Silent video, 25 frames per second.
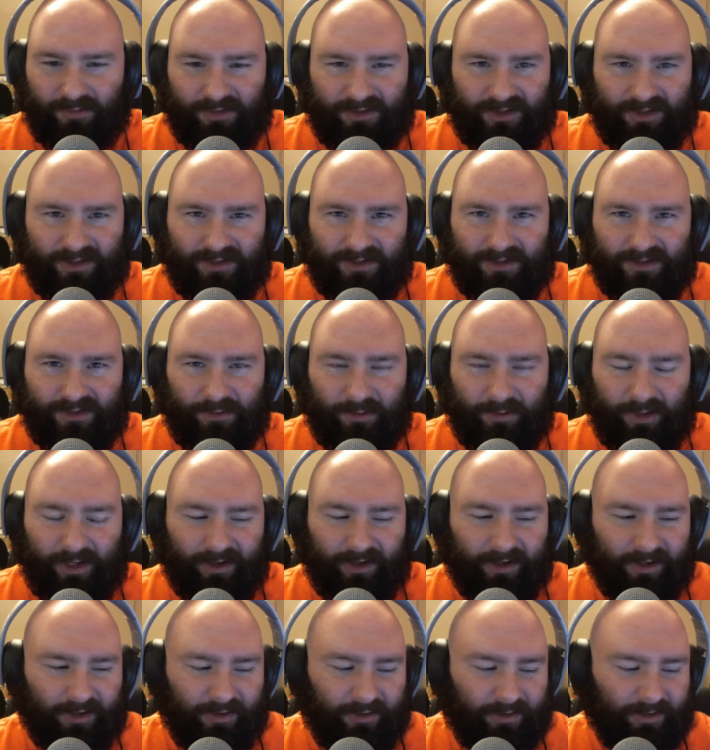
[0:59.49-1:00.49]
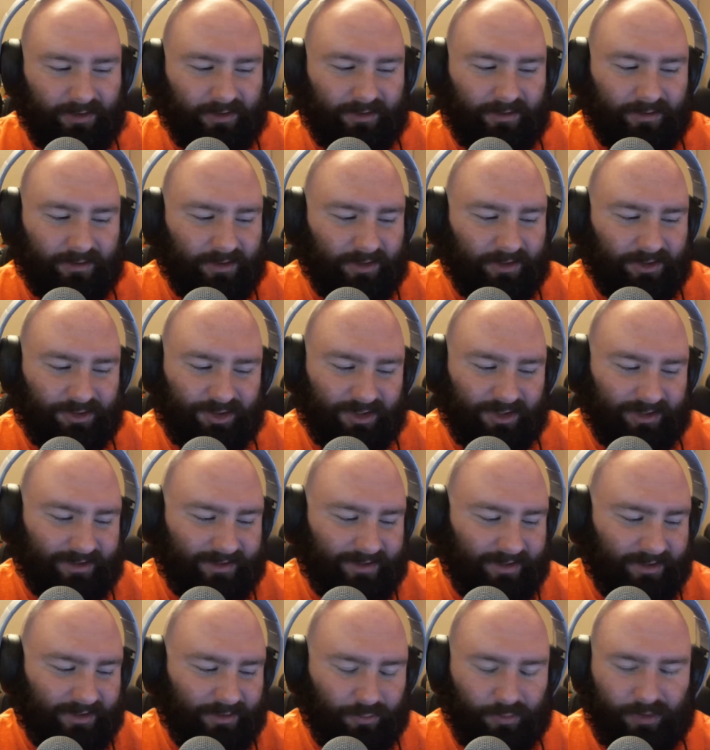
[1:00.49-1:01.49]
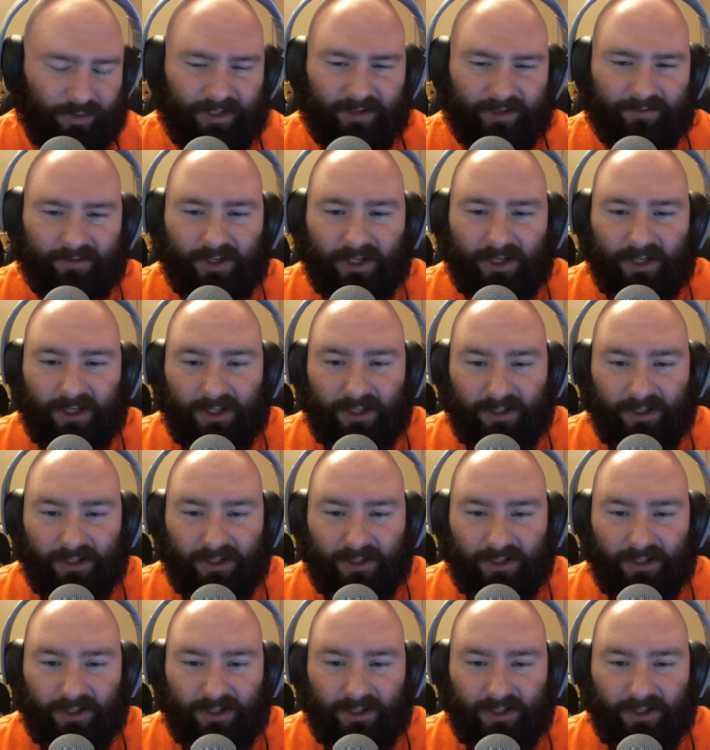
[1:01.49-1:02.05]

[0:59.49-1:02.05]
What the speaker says: was just too loud and I couldn't adjust it or whatever.